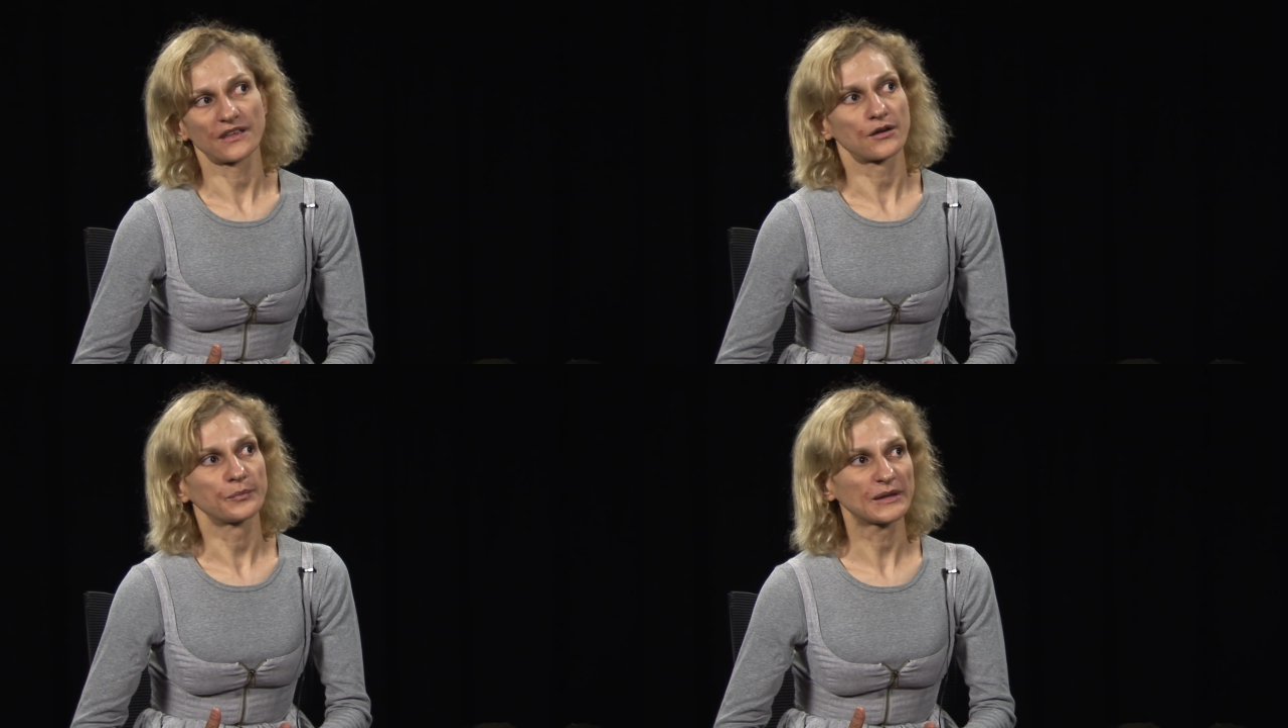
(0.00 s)

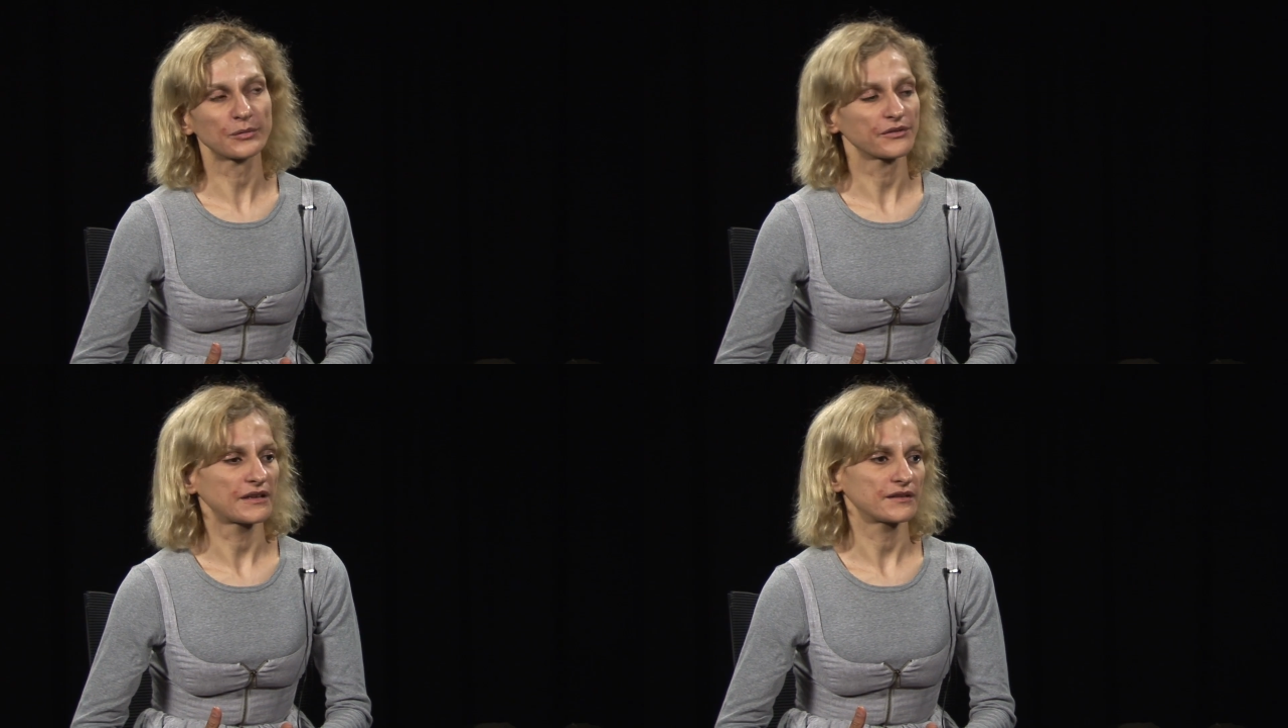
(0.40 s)
there are
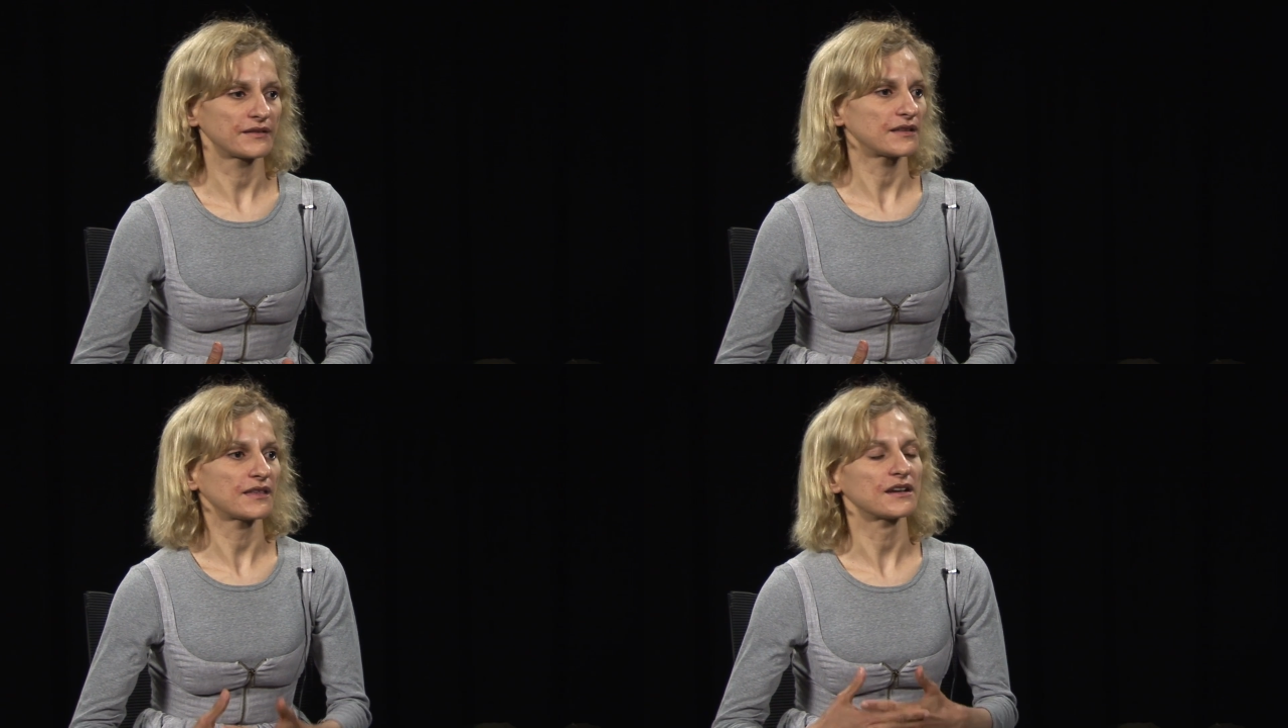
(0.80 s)
people
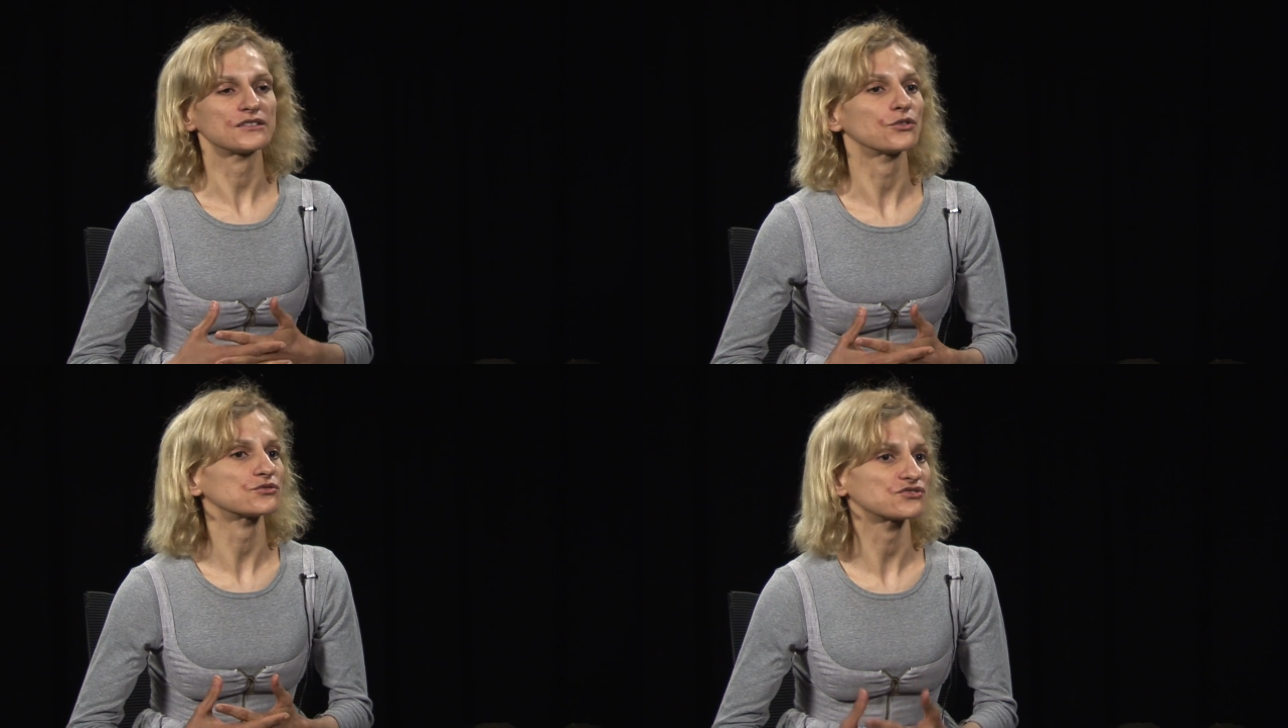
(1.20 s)
that, that
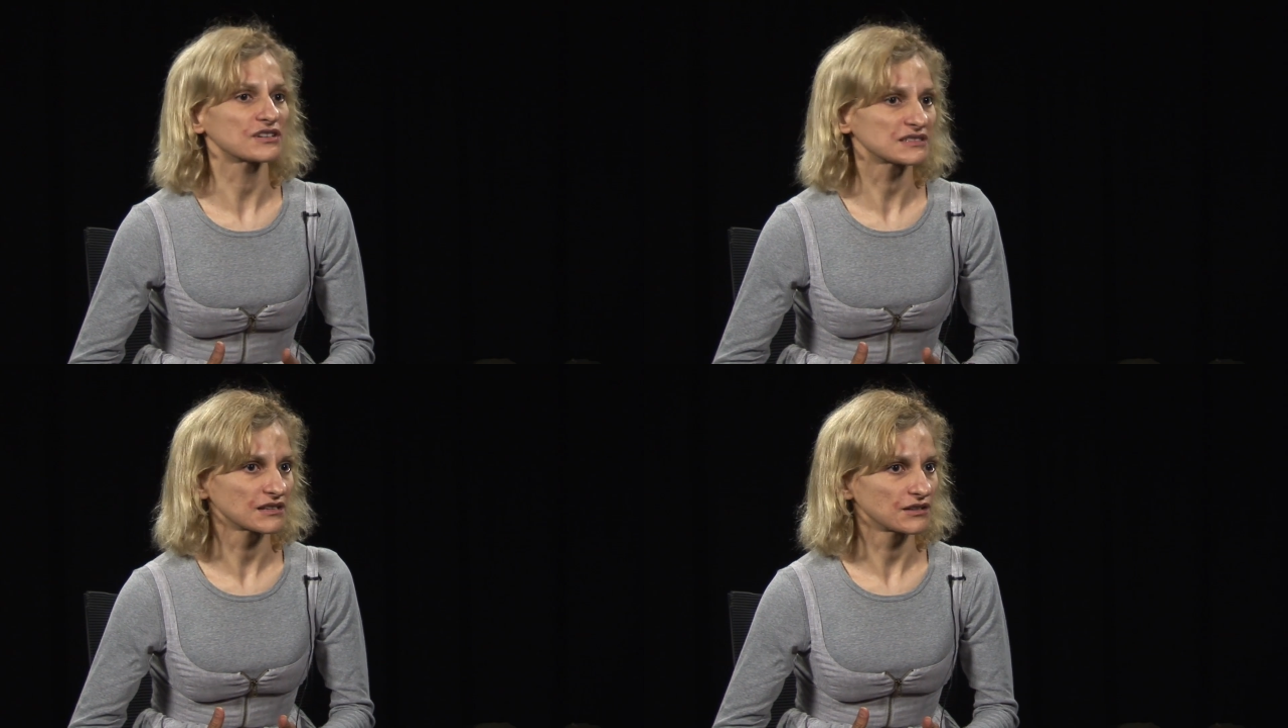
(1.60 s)
they're not
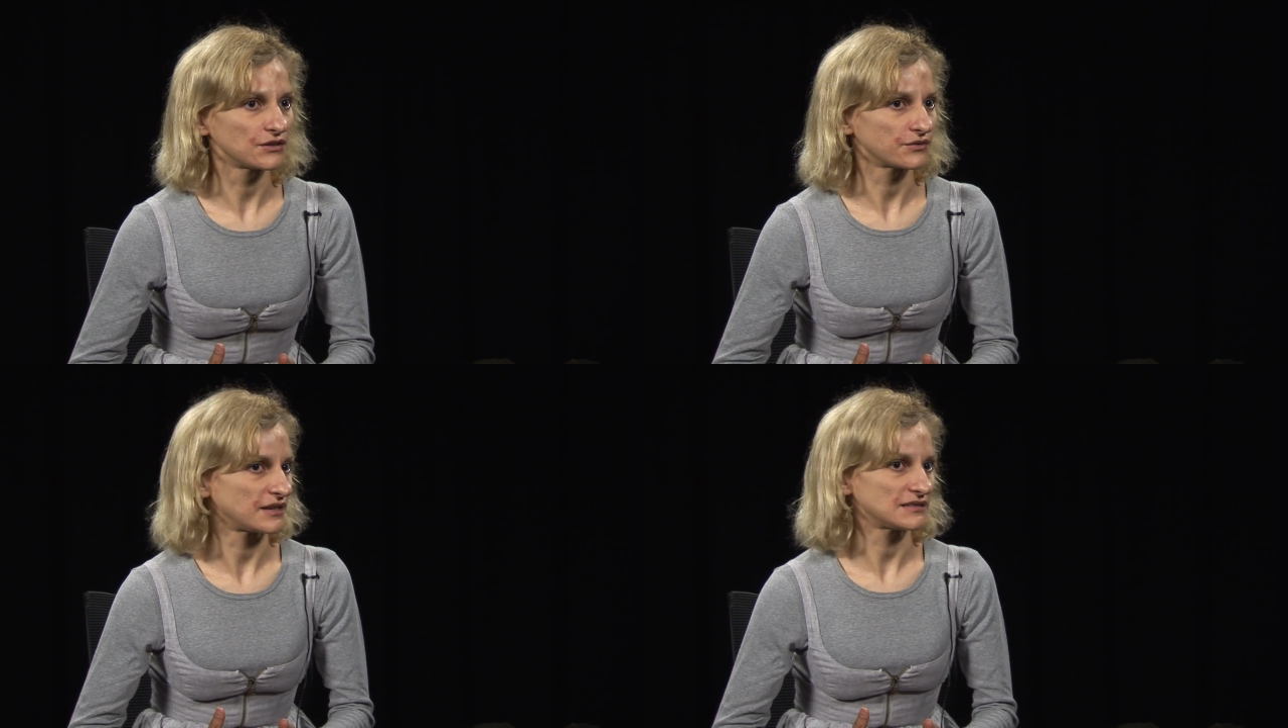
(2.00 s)
trusting you.